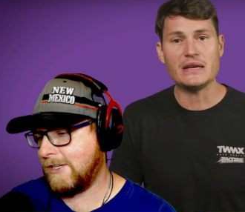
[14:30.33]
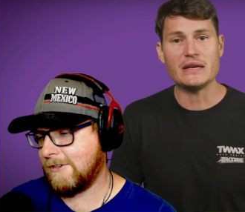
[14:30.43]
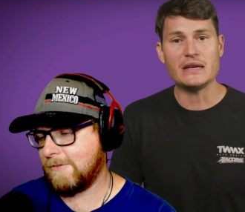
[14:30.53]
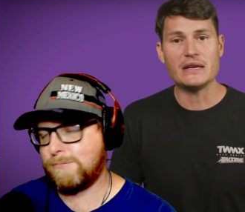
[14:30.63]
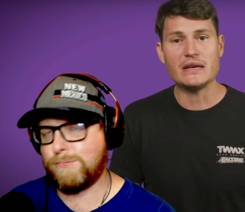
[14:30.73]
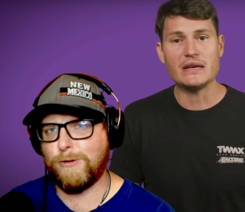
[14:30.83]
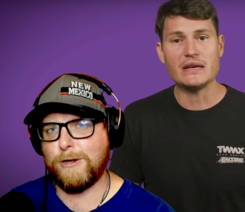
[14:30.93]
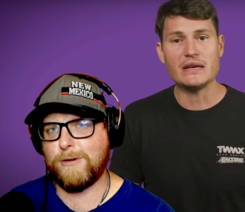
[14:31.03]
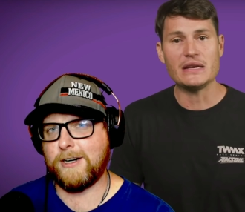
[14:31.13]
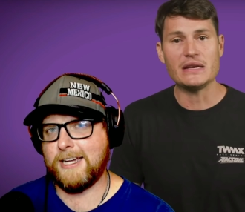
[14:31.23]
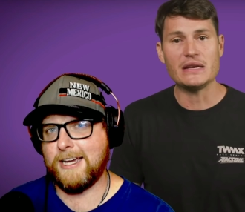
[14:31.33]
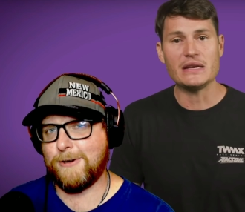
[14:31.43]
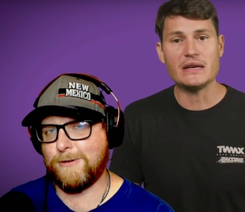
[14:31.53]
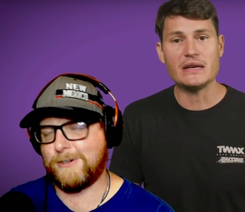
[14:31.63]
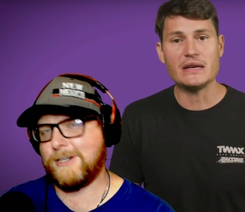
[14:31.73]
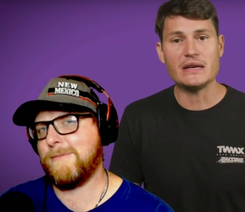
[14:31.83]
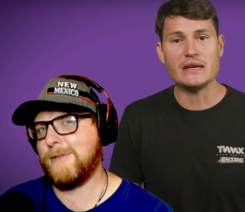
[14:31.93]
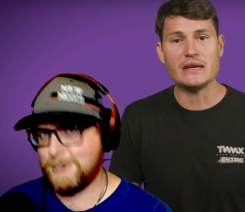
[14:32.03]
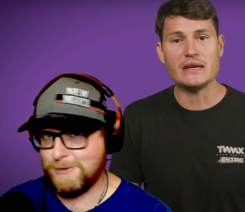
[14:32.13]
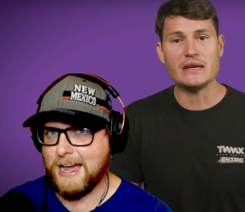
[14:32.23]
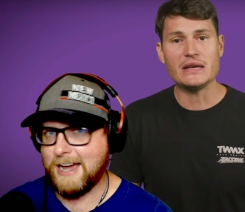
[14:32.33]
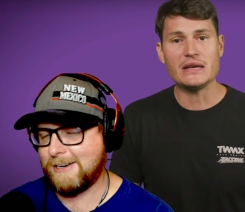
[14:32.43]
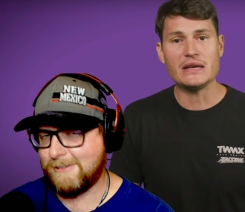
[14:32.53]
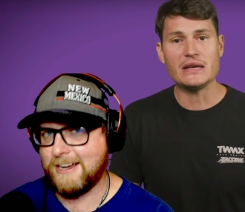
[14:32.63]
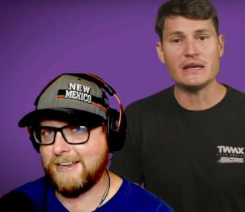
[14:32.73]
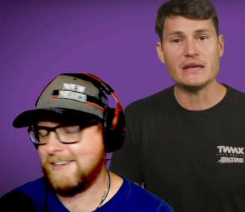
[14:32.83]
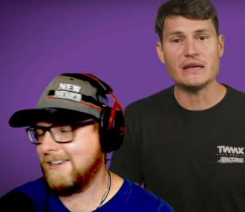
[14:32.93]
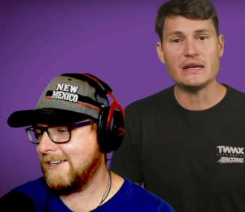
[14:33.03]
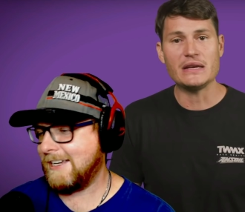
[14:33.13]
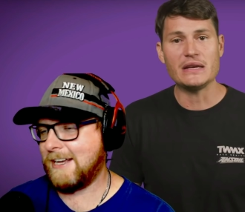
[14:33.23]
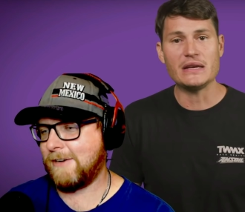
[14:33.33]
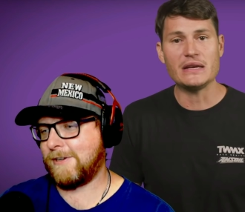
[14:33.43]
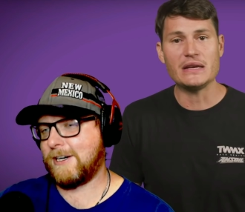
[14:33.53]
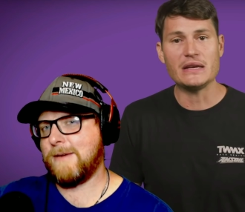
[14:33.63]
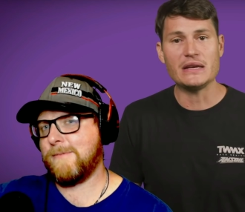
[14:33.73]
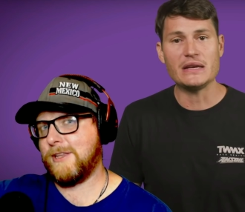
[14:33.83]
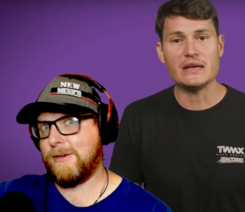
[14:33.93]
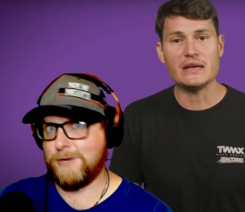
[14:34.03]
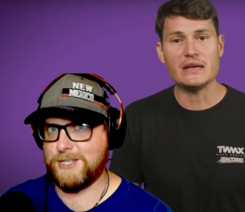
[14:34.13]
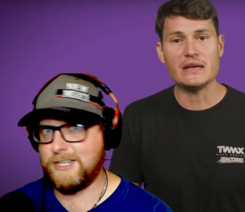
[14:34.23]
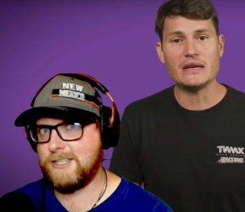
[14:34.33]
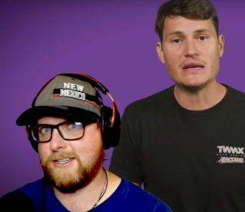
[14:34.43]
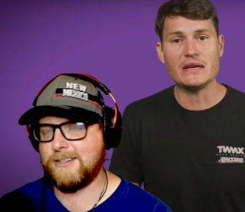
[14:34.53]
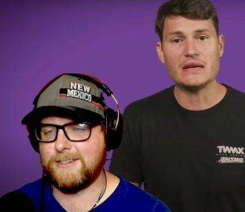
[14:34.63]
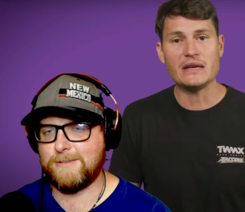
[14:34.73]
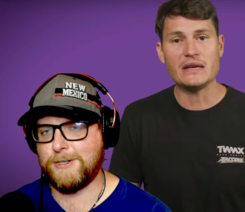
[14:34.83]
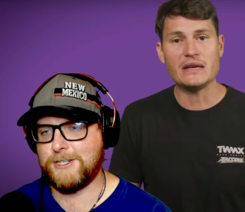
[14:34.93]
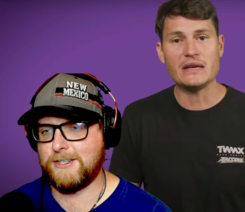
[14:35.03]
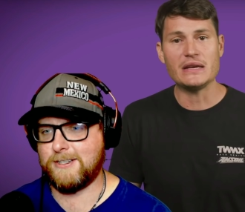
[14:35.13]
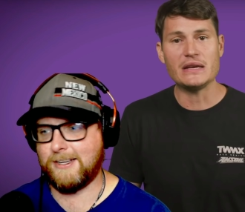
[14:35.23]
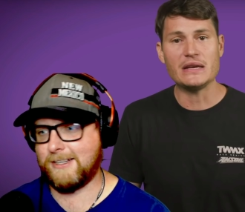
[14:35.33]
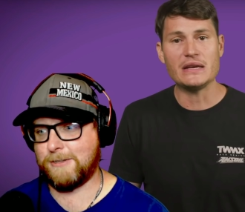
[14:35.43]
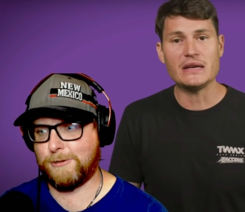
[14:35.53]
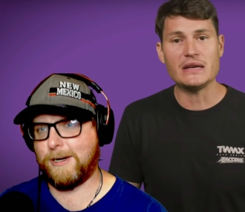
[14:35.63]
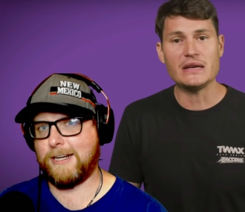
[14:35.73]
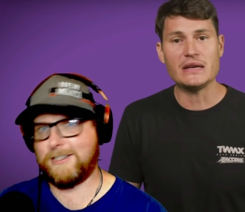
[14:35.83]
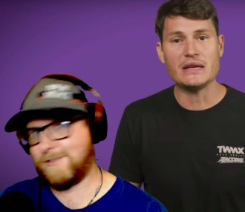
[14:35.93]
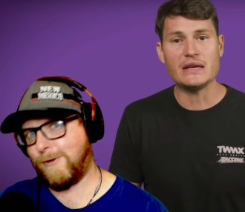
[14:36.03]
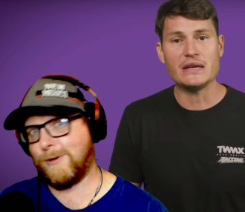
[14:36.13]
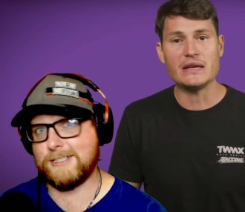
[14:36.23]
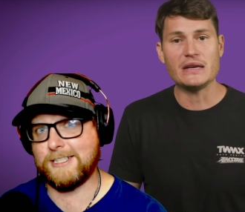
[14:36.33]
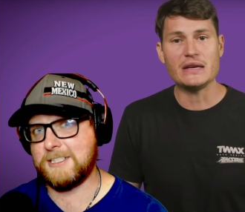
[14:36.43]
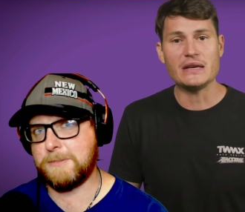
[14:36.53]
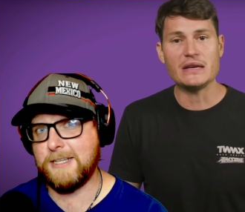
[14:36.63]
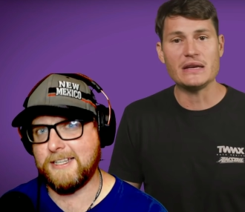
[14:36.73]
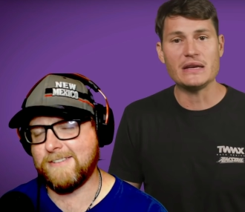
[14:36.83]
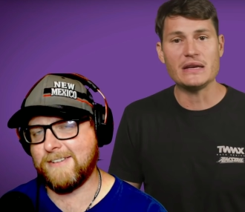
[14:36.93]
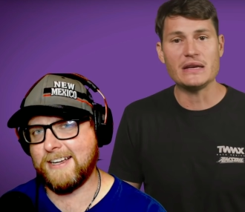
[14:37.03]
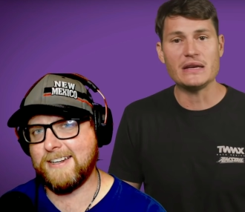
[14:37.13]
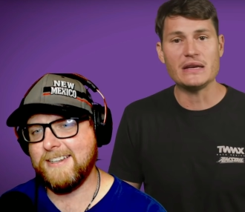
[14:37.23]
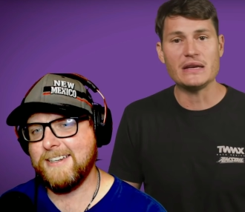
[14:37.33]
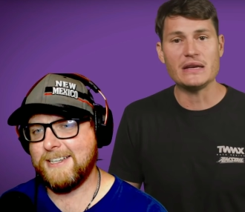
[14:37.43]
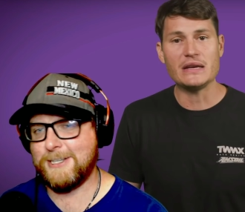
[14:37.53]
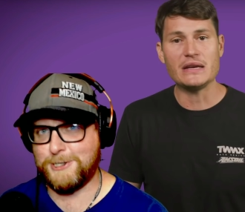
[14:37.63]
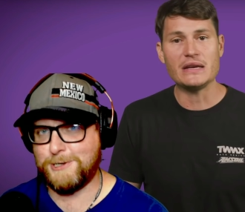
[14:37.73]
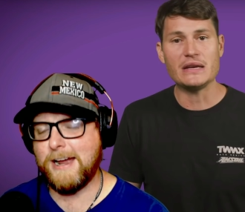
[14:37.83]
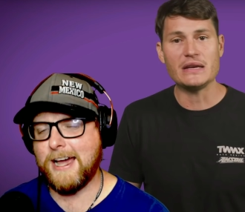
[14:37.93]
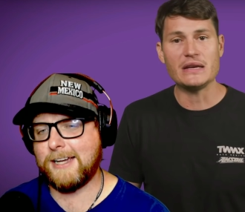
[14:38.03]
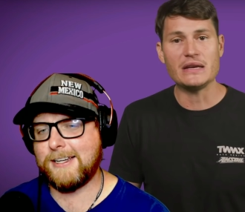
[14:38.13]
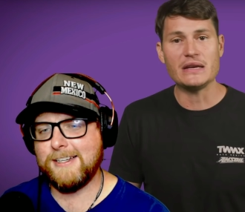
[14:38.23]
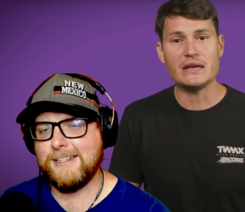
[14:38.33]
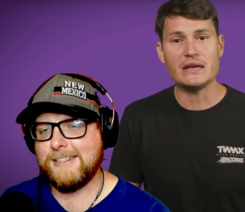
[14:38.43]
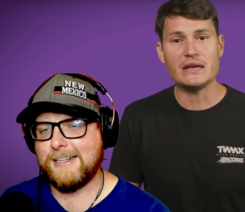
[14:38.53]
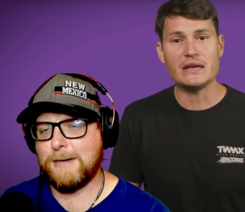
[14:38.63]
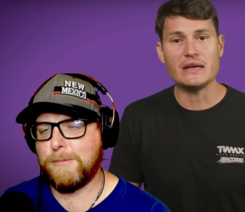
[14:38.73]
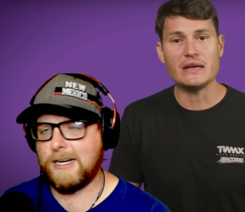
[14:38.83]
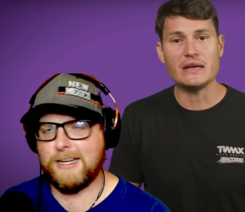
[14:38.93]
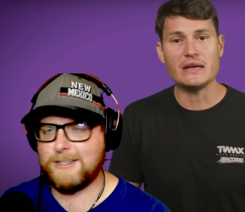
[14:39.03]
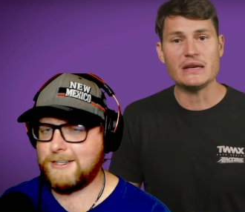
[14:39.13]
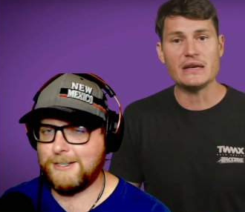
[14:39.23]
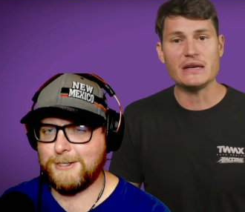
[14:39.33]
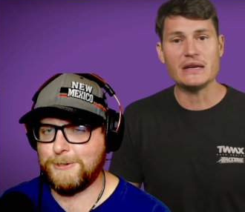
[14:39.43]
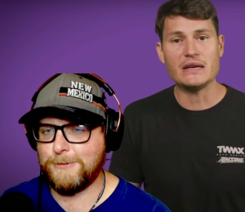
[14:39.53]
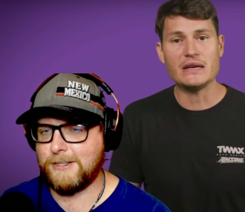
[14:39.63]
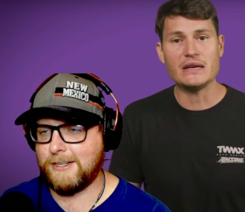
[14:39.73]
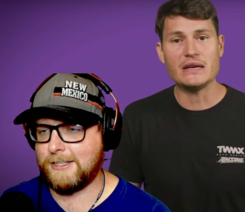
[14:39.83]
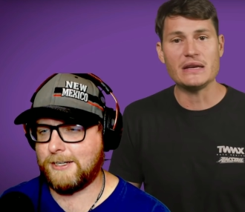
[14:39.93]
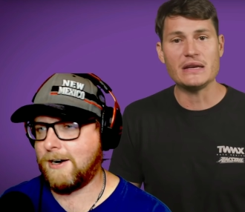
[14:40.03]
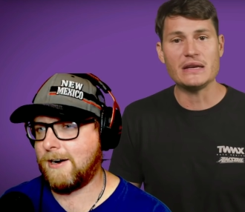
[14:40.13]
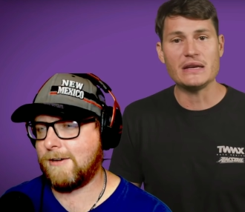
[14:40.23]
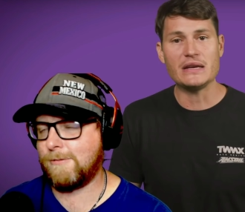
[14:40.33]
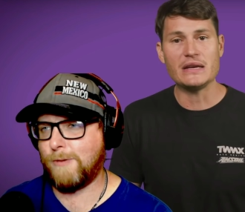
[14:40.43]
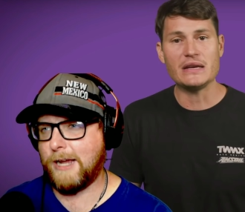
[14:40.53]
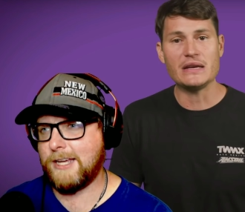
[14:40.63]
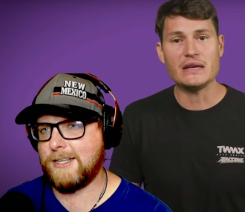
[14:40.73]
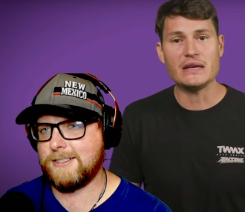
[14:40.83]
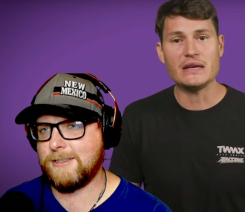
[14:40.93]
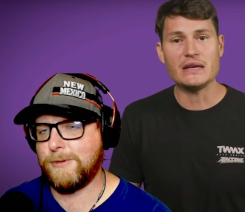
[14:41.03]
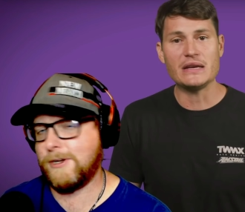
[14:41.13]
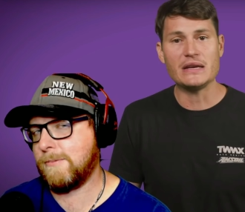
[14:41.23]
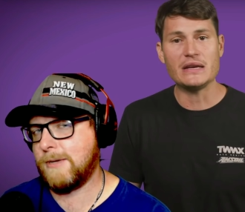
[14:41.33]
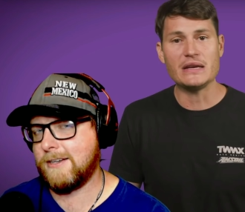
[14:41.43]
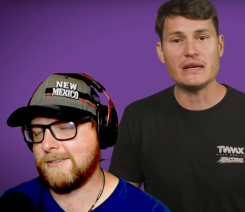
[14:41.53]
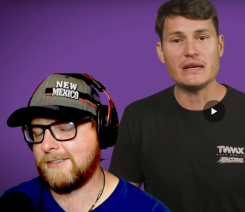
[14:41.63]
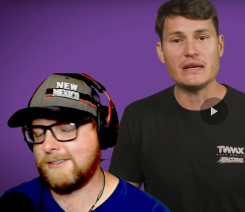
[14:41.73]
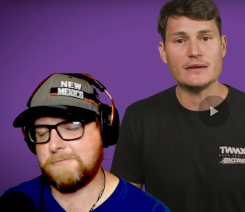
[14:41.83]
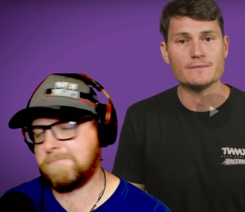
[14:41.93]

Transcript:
Speaker 1: know point where it can't overcome the drag, right? can't overcome the resistance, which is like the greatest force at speed, right? Is drag. Uh, but it has nothing to do with like the car weighs a million pounds.